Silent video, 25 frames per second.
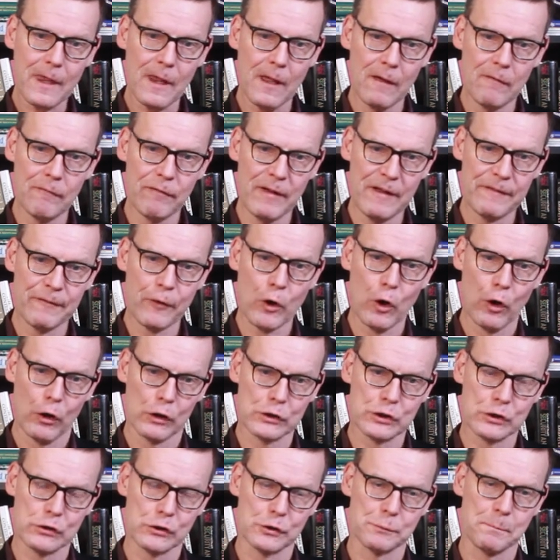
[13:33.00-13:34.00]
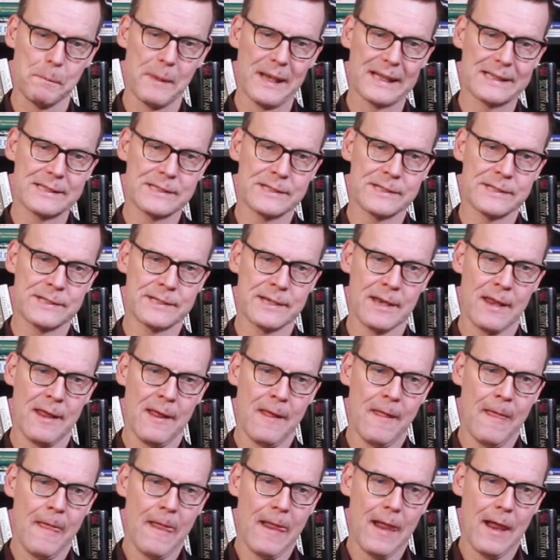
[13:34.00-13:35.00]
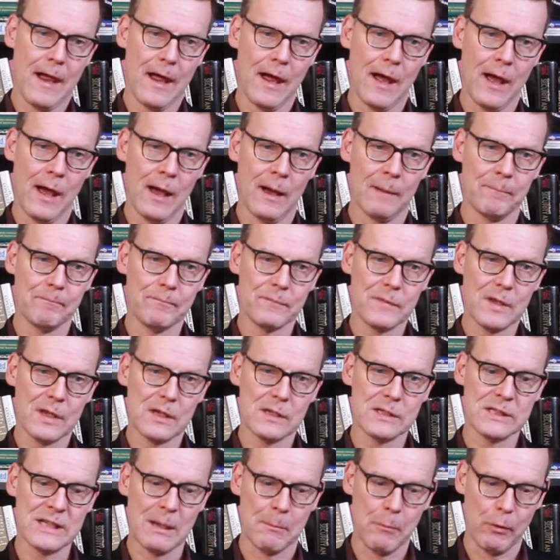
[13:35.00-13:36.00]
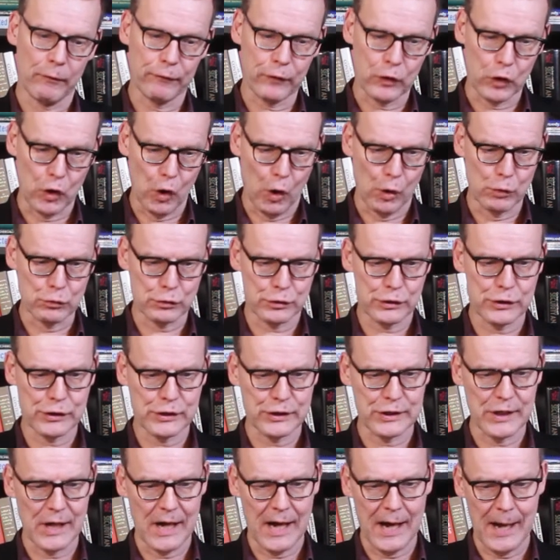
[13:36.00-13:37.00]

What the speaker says: with Colossus Bets, some of those